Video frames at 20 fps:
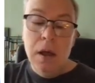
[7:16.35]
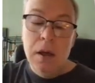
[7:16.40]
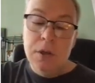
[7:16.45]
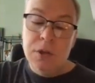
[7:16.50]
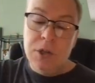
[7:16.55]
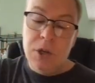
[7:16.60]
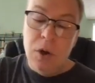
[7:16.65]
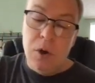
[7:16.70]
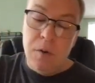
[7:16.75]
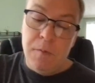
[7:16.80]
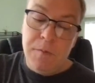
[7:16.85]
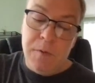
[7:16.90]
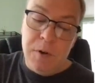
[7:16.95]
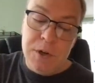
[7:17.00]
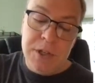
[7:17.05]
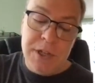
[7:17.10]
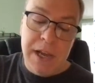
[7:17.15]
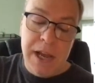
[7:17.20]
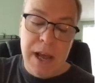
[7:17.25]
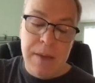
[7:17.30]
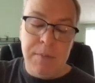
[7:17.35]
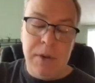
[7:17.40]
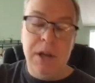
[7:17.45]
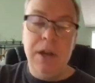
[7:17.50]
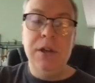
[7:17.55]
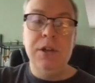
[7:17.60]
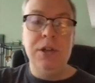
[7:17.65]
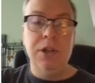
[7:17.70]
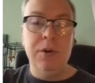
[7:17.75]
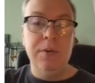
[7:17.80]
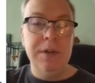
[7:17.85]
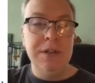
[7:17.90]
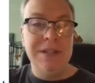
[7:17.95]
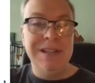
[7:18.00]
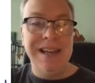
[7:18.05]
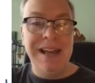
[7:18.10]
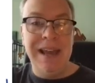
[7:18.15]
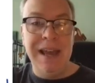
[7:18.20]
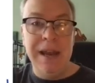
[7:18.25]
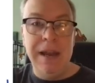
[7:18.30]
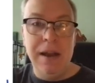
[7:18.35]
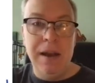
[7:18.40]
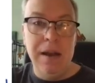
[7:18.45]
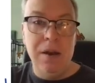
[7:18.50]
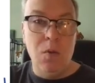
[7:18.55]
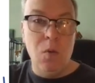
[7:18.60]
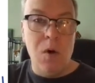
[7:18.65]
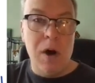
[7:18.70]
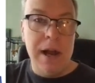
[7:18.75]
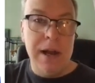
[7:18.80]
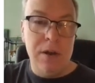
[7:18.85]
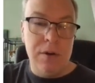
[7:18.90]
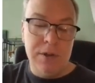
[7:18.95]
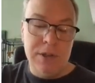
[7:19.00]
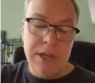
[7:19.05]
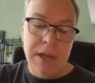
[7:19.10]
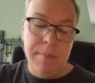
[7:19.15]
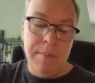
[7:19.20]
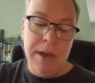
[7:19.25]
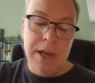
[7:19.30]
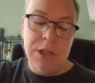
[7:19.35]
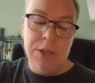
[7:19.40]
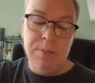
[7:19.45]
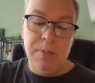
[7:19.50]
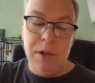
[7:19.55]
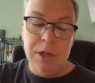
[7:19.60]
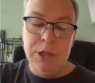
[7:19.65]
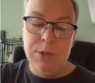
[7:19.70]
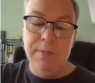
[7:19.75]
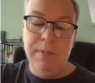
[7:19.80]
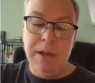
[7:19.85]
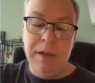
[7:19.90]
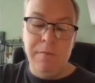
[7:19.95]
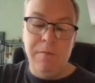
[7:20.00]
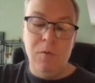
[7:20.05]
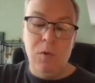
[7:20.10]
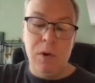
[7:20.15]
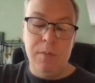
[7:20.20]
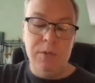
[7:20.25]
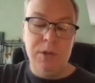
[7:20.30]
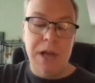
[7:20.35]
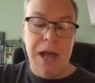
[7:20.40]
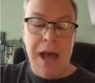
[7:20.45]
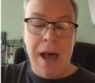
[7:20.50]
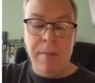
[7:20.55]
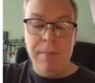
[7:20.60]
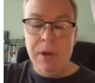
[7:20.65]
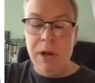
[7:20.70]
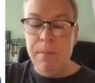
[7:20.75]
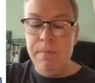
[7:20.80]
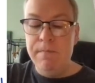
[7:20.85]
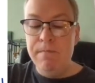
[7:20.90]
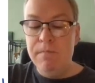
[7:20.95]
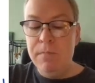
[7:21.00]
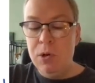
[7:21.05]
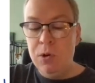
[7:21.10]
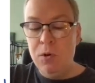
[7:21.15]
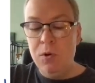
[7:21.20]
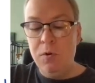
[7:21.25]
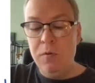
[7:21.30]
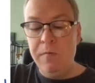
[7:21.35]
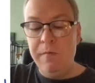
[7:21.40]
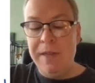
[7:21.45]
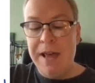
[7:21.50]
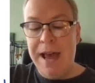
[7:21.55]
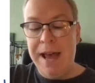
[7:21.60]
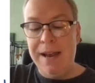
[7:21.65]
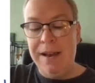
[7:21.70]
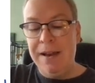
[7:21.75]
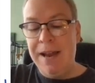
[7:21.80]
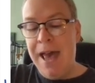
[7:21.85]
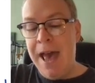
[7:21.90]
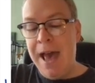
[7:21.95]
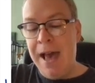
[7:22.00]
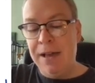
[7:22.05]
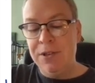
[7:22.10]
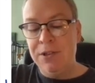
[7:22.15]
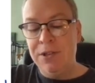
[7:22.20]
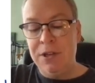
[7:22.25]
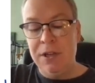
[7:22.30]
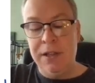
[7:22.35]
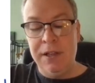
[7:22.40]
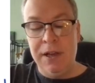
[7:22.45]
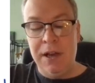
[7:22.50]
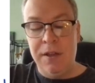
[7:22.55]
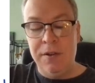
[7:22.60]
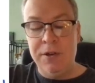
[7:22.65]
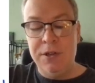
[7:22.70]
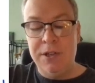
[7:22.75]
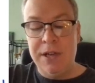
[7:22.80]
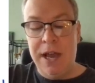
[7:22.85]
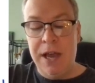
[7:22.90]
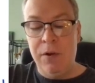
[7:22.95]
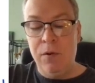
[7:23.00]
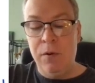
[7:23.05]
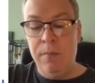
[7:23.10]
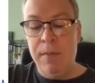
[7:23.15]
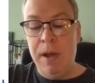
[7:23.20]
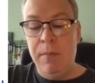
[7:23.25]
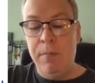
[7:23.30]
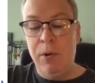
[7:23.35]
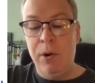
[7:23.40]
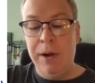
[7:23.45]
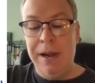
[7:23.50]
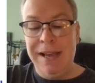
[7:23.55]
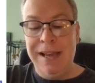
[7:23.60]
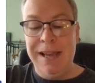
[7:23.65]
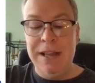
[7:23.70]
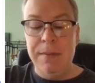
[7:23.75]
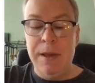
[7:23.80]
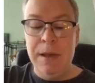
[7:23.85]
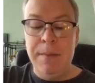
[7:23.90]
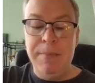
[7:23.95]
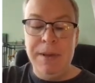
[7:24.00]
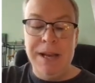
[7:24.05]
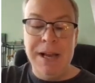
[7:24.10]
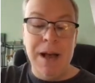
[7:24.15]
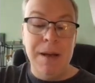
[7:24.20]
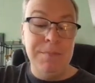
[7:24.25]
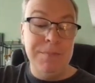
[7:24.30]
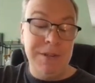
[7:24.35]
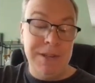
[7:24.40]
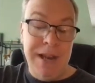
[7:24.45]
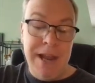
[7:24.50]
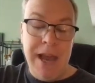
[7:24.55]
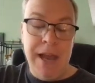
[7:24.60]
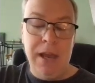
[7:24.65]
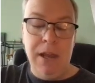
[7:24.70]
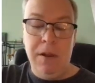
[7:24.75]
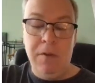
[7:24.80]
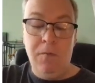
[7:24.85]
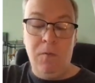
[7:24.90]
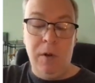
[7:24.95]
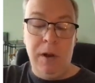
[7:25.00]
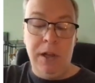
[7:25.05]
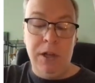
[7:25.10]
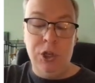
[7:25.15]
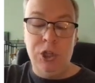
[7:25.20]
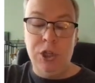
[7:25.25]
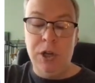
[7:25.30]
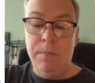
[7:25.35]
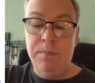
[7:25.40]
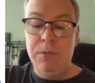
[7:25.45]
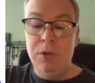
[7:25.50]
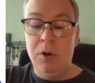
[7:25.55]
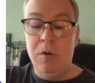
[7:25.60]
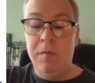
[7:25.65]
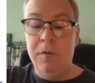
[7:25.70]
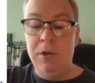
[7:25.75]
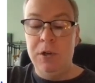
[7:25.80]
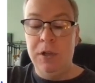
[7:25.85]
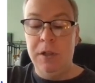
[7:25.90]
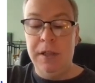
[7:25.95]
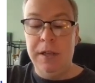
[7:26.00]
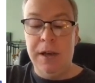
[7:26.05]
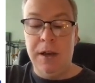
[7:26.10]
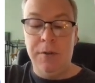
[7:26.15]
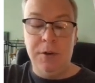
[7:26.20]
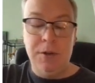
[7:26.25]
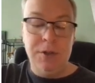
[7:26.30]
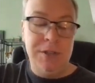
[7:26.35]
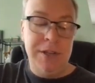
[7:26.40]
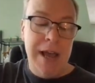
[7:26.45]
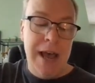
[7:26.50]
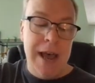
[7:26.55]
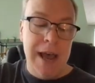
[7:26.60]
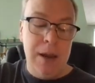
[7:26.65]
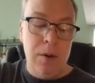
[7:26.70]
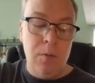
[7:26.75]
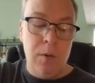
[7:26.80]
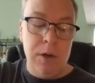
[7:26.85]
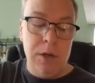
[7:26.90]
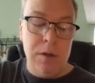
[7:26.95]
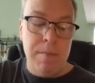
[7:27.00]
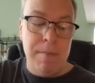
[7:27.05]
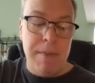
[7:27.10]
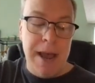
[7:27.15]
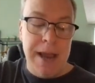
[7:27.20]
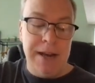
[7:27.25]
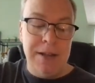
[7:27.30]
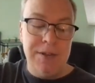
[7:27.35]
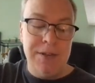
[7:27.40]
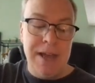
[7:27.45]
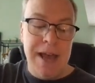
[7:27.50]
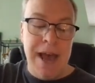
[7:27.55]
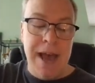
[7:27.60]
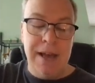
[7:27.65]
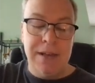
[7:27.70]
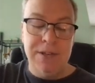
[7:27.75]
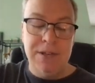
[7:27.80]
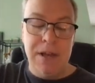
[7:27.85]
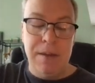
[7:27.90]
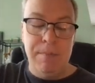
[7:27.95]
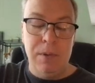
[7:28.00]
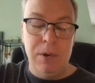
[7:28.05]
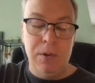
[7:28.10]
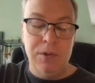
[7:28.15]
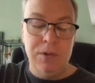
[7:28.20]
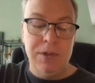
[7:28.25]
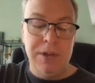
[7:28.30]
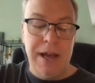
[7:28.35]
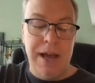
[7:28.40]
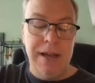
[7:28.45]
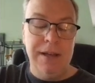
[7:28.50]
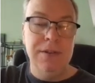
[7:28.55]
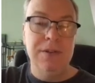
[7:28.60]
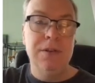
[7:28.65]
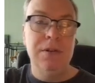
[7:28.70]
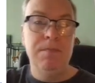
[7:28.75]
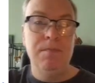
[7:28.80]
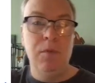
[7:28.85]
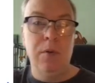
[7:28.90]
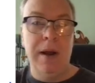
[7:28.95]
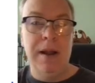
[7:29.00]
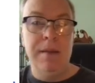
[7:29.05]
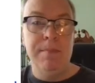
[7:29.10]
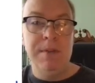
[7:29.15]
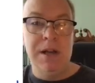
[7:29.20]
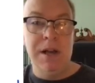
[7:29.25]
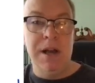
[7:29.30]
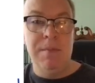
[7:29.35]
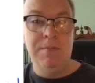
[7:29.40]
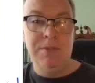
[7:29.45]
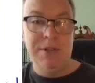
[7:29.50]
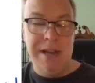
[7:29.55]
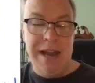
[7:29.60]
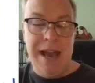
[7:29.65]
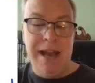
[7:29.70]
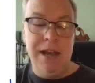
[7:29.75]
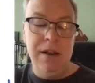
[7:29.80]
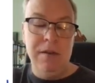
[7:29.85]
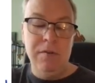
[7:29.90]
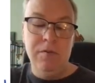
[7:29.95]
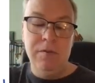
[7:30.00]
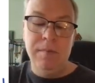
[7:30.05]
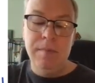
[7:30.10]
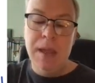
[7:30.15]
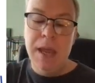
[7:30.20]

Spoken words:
So first thing I'm going to do is to get it in y equals mx plus b form. So I'm going to move that x to the other side. Remember, it becomes negative when it jumps over to the other side when you minus x on both sides, right? It becomes negative.